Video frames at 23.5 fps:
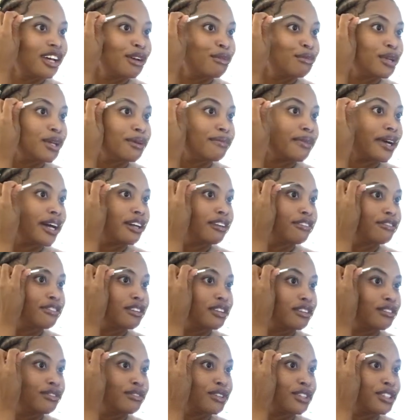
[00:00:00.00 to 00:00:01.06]
be
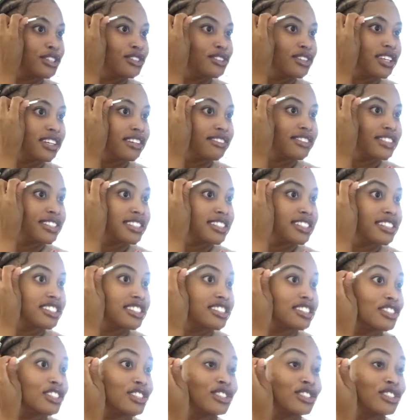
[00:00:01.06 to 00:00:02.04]
mindful of what you give attention